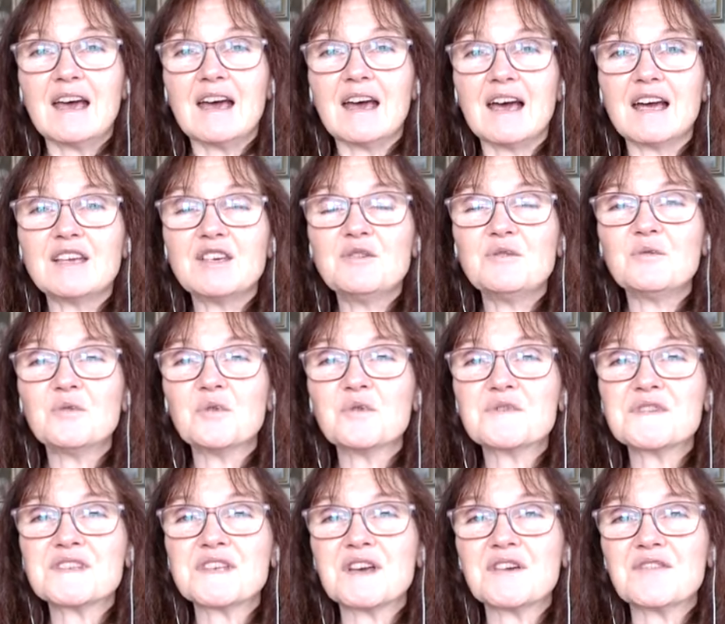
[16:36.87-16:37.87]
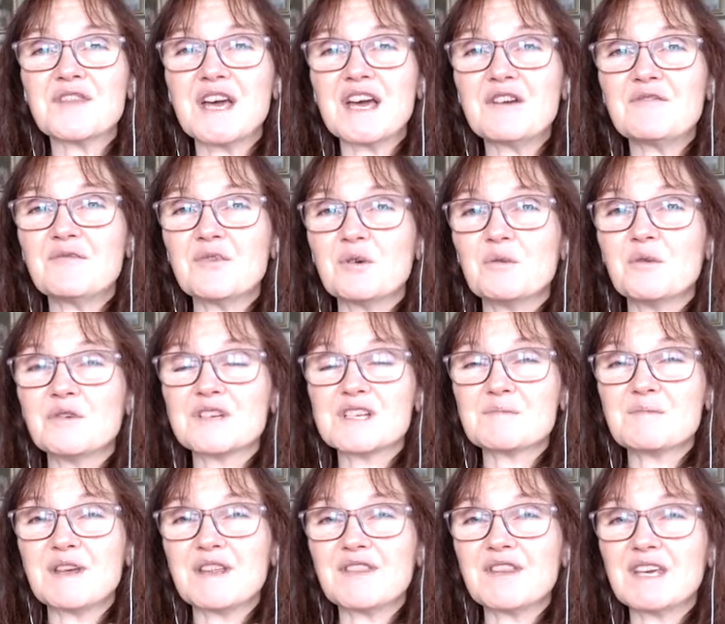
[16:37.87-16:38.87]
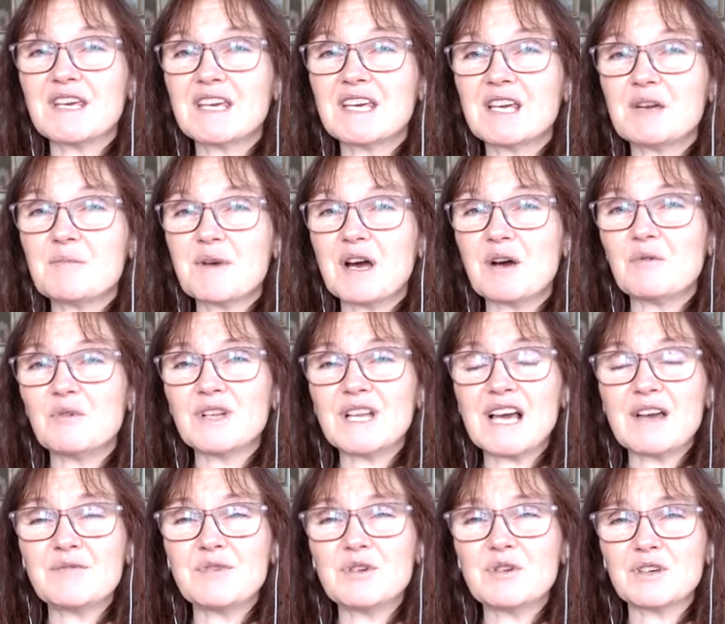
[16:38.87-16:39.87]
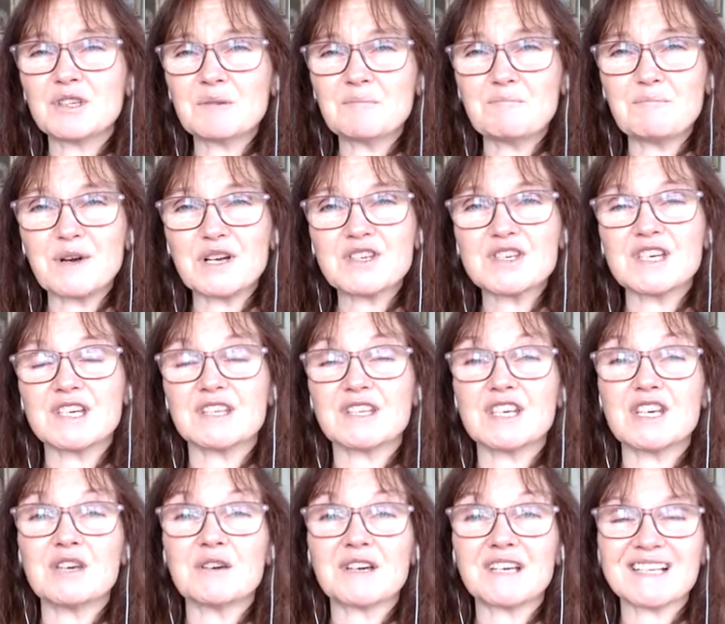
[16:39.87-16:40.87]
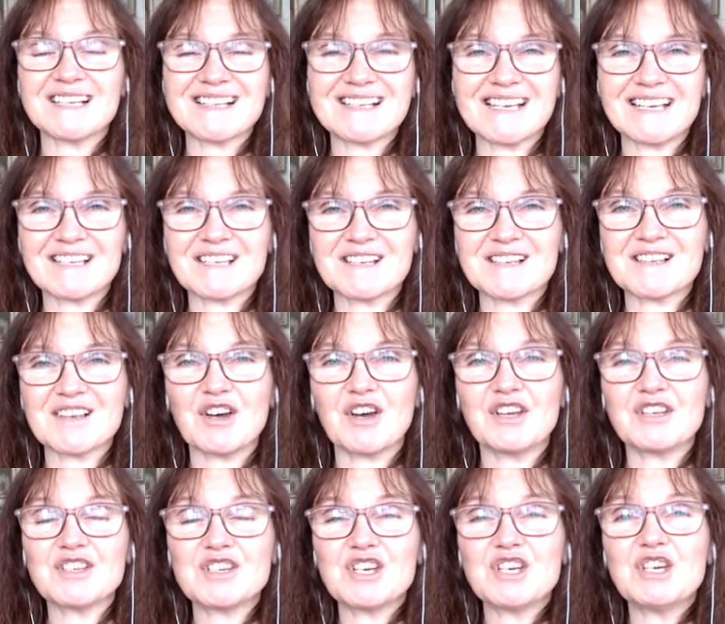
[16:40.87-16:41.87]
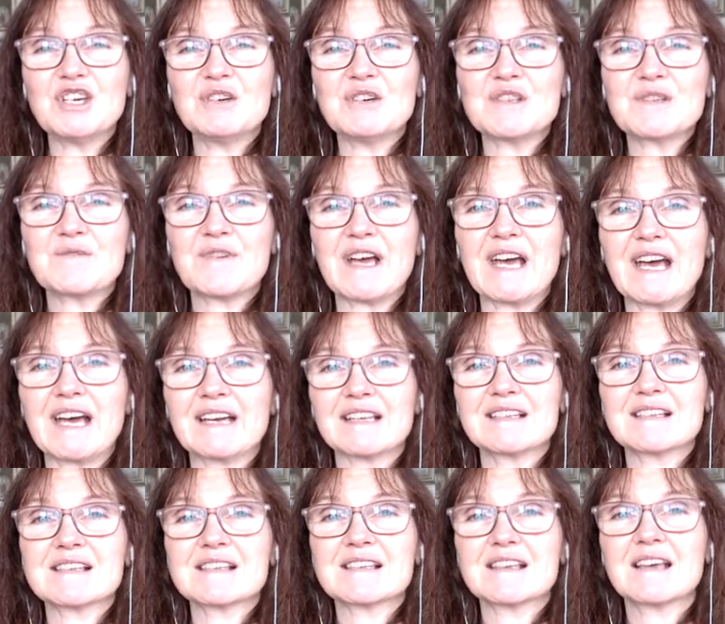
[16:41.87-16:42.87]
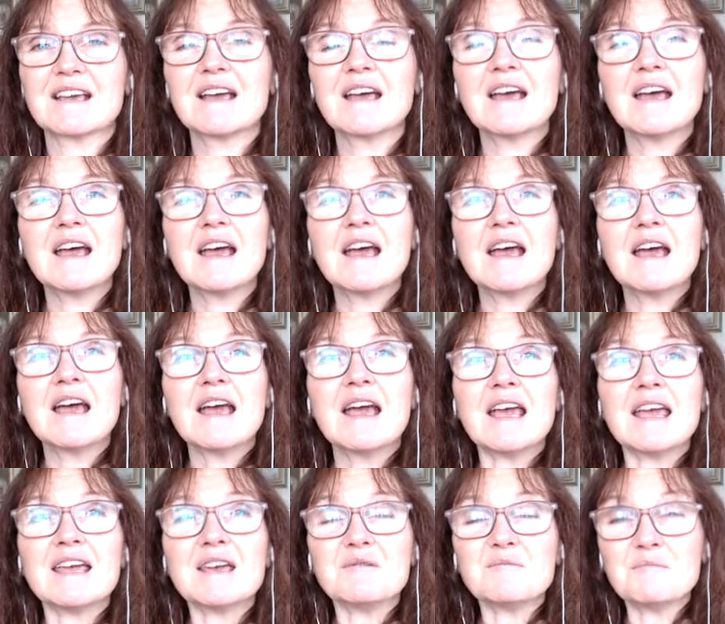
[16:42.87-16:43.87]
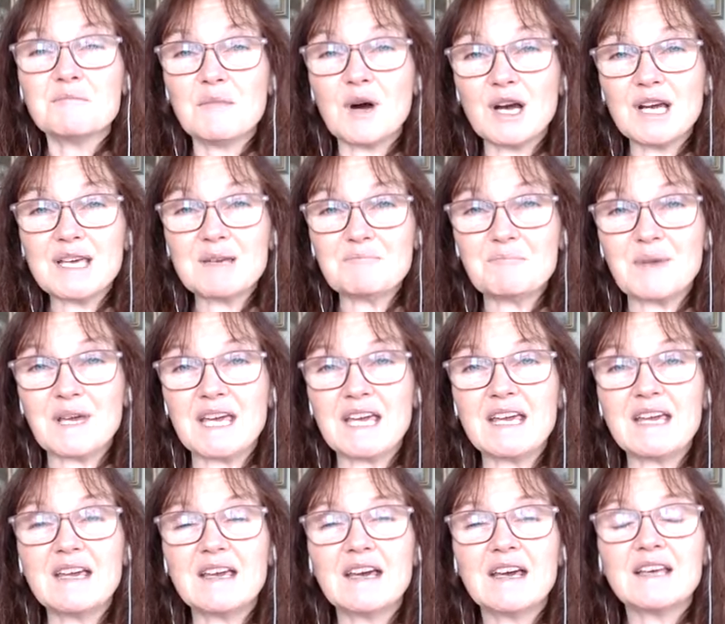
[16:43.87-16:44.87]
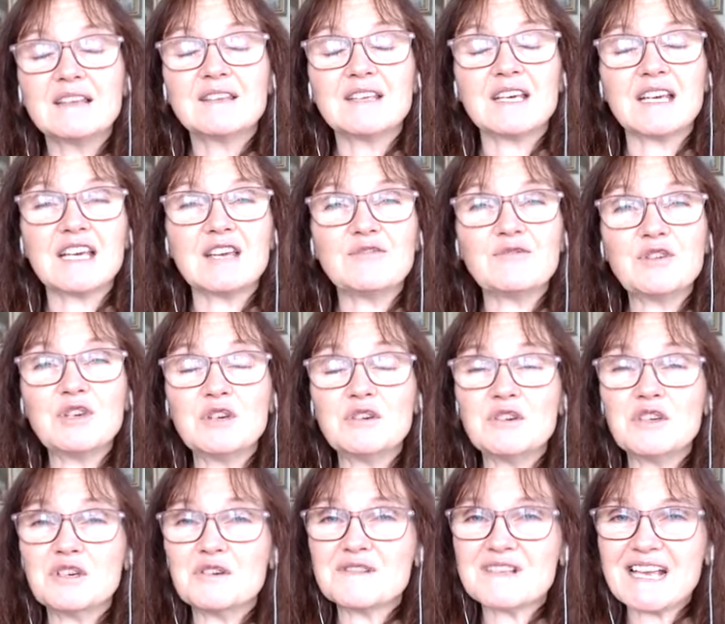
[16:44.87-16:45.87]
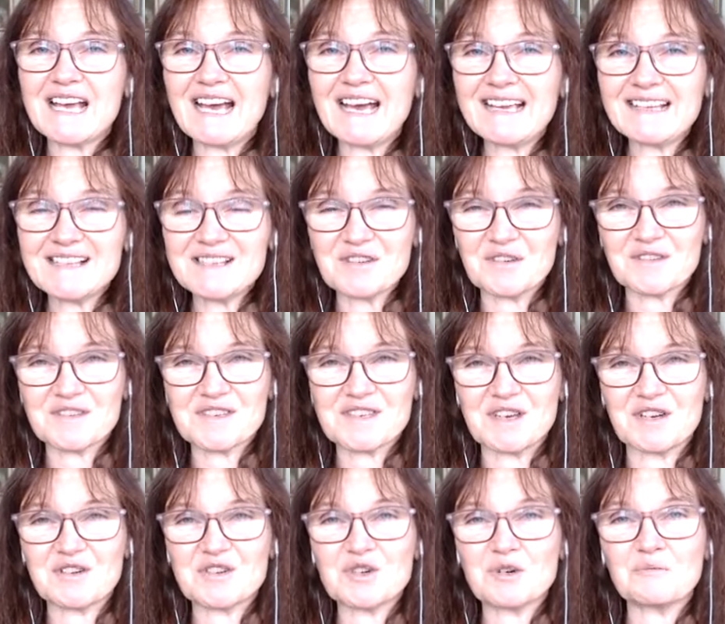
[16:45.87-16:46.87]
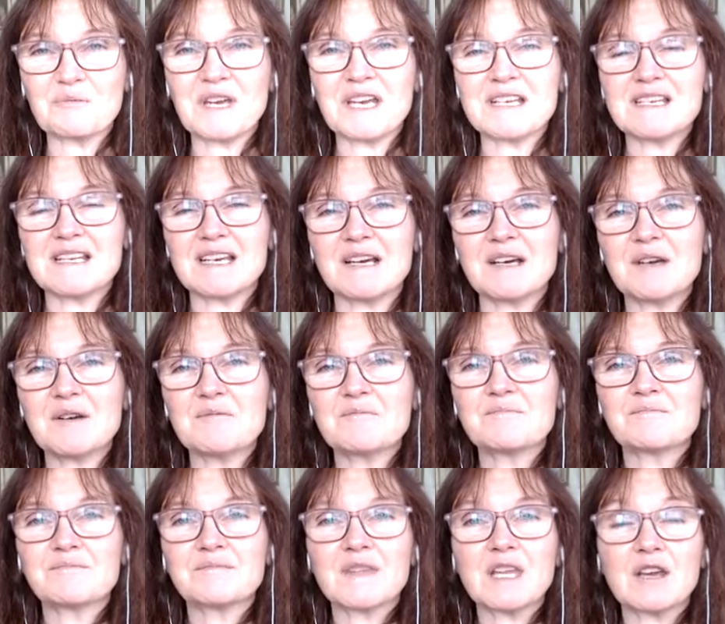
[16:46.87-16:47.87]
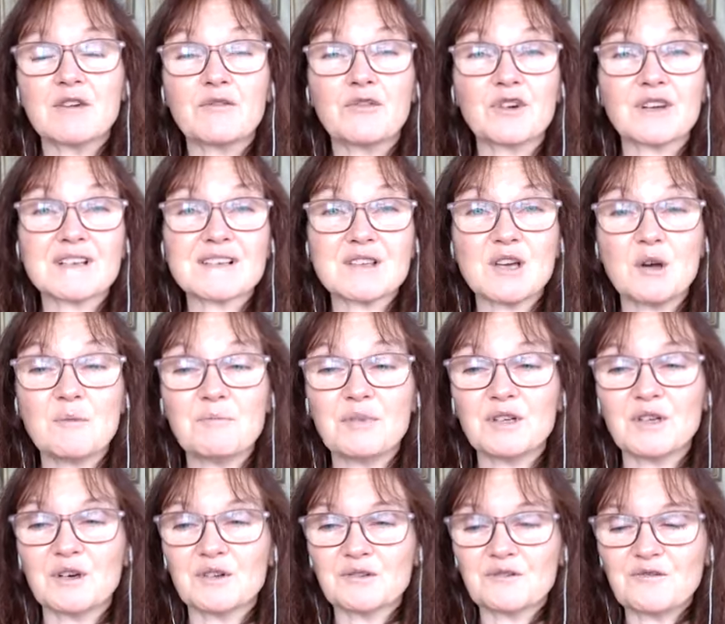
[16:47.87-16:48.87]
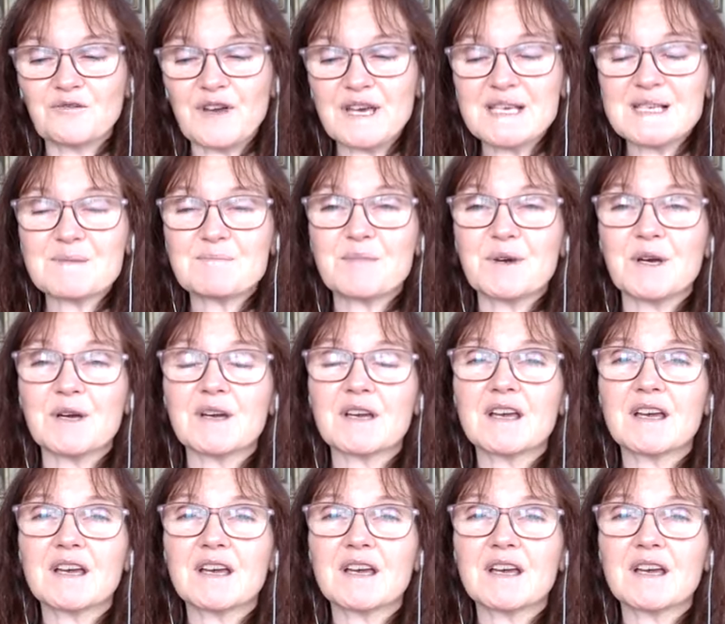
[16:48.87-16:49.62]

And you also therefore want to be thinking about, well, have you got a budget that you can set aside to use for ads? It might be that if you use ads on social media, for example, on Facebook,